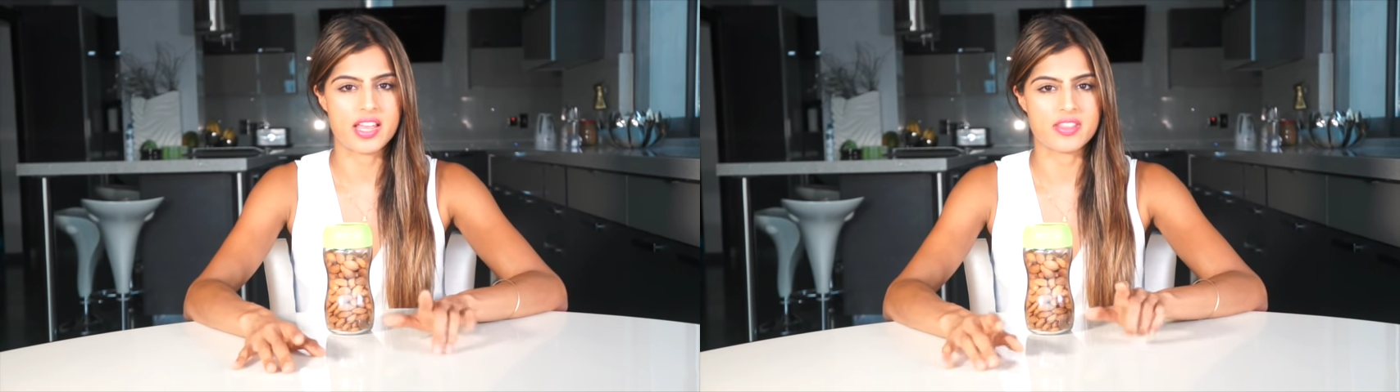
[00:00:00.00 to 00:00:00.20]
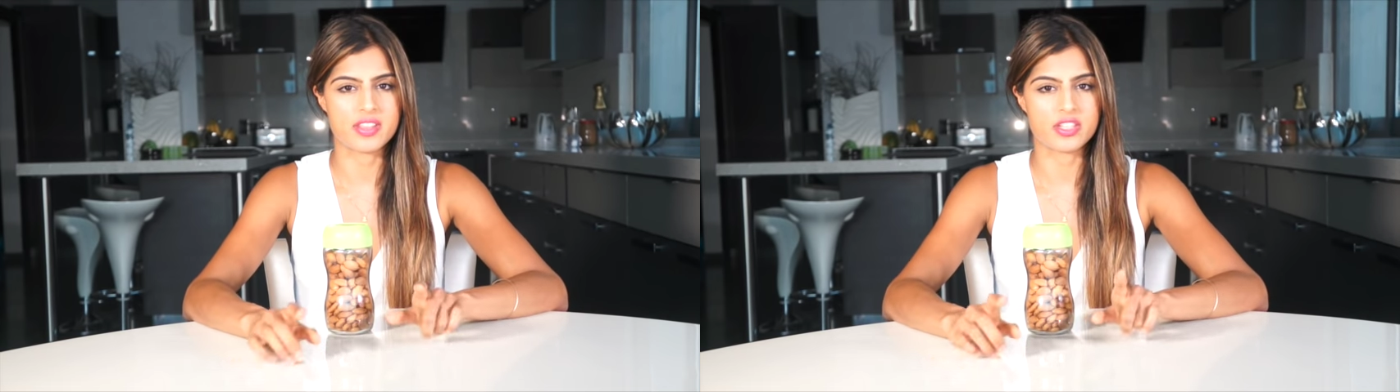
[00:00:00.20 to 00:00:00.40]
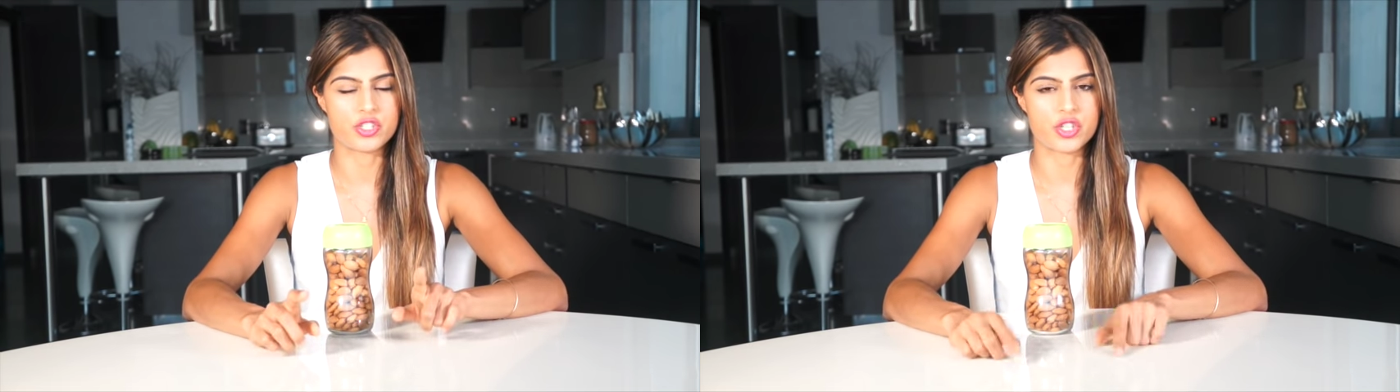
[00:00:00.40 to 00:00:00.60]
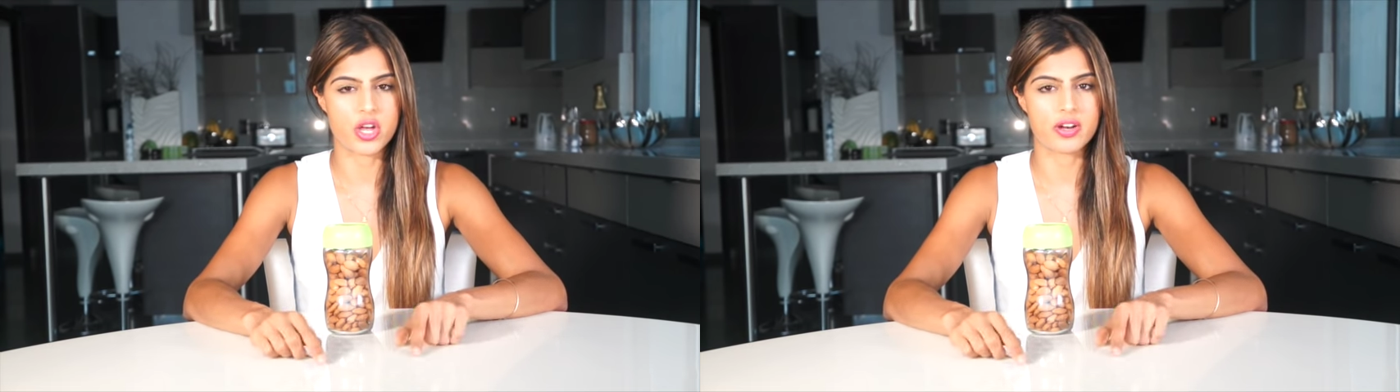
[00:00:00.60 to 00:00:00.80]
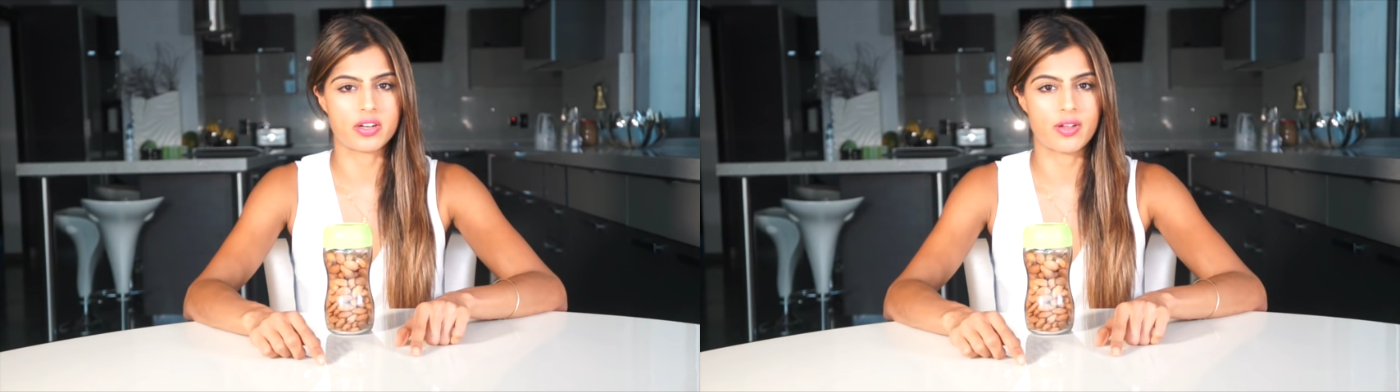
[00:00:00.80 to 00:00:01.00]
in the
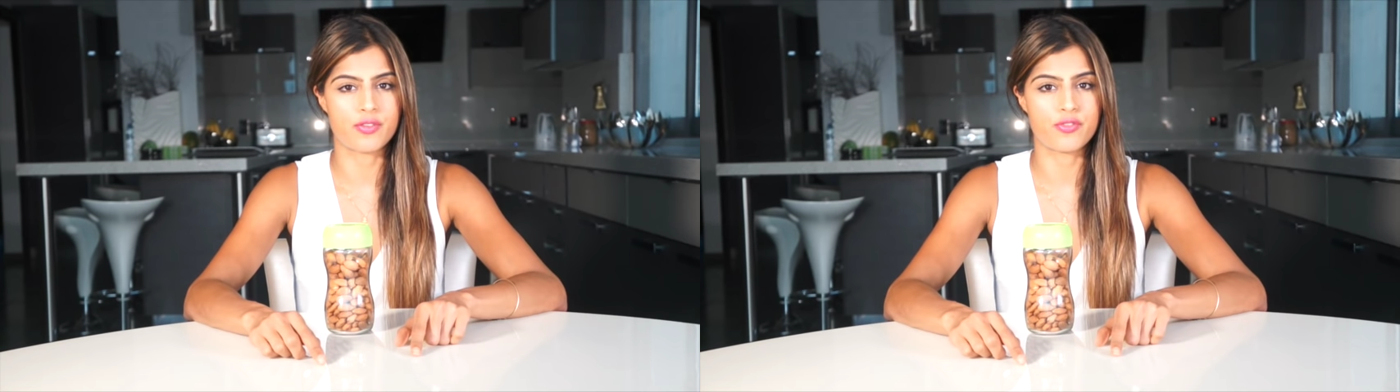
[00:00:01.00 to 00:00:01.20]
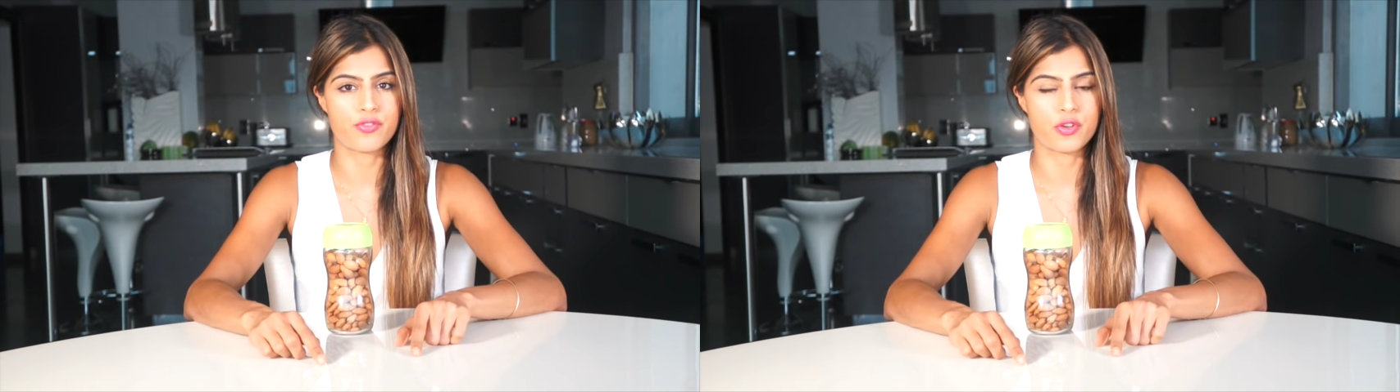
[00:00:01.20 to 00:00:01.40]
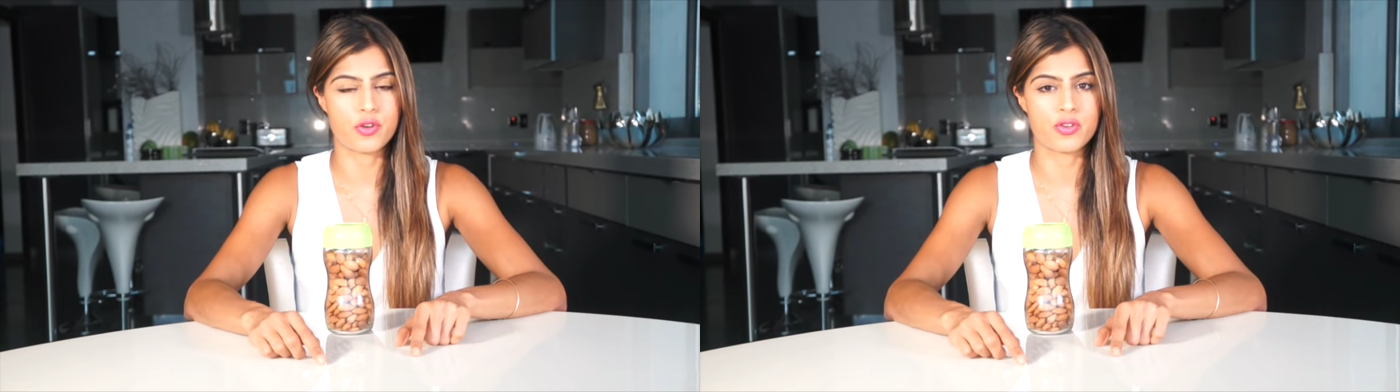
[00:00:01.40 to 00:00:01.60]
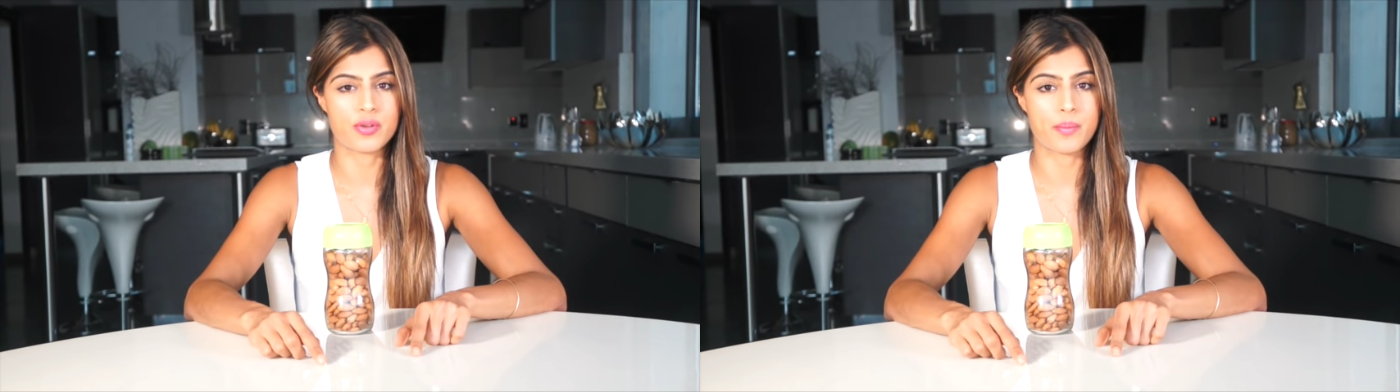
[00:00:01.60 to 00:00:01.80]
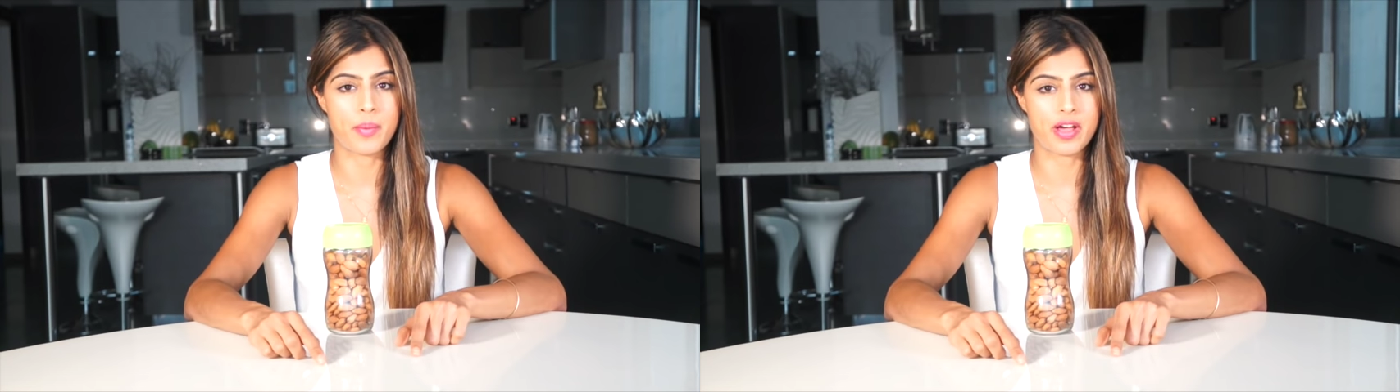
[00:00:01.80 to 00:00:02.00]
Journal of
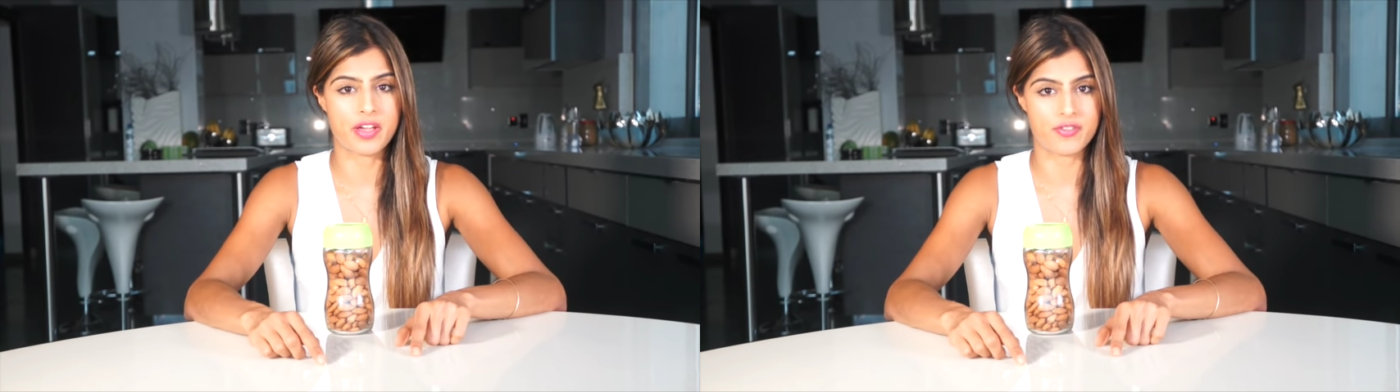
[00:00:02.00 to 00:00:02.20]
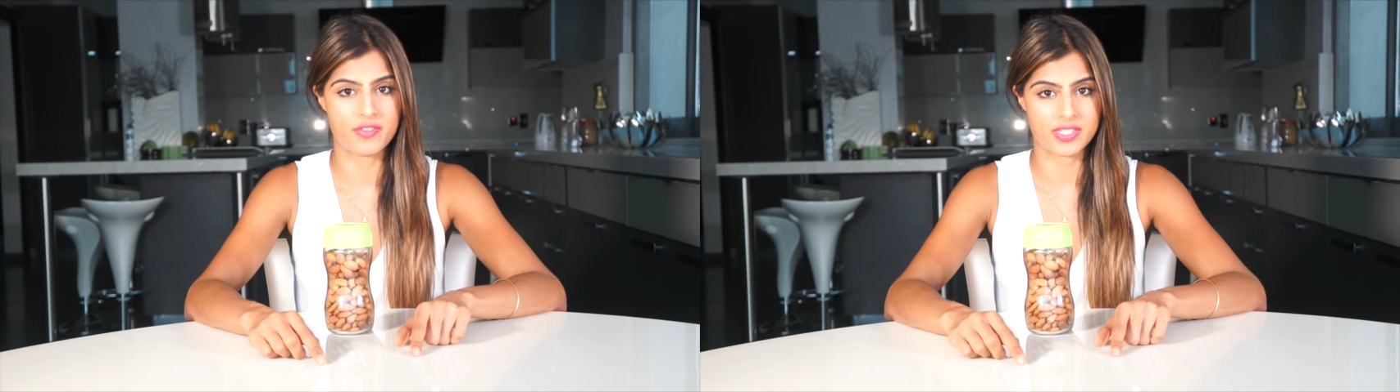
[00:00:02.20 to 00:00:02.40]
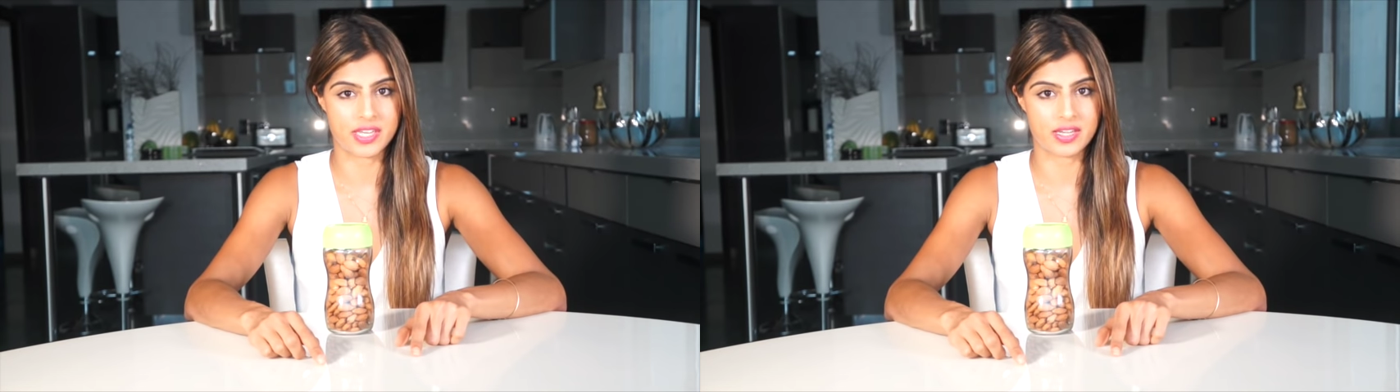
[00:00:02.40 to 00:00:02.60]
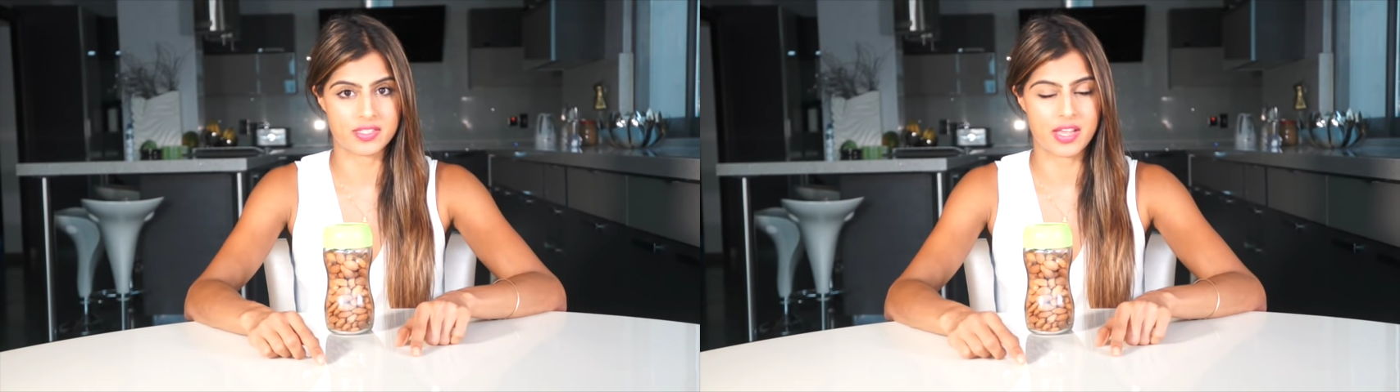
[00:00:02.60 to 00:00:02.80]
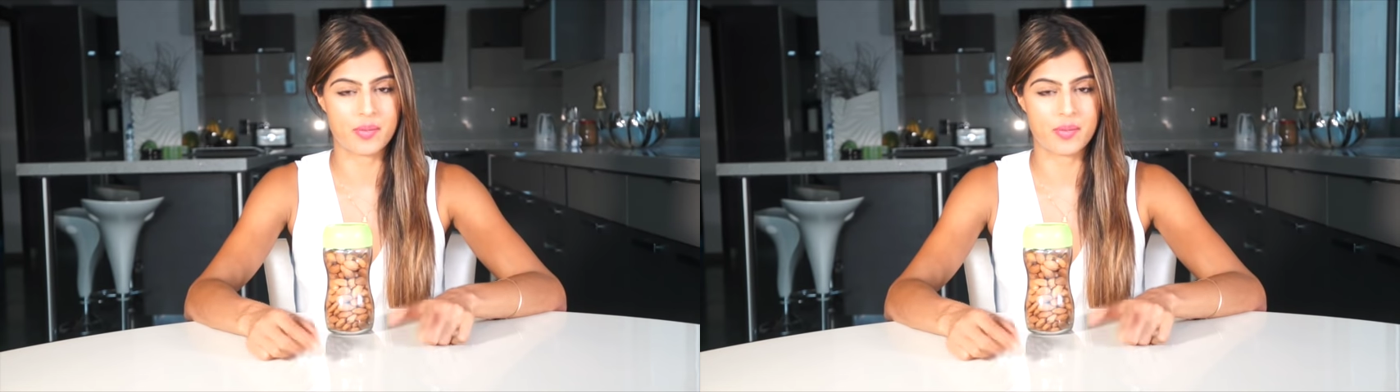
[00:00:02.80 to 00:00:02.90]
Food Biophysics.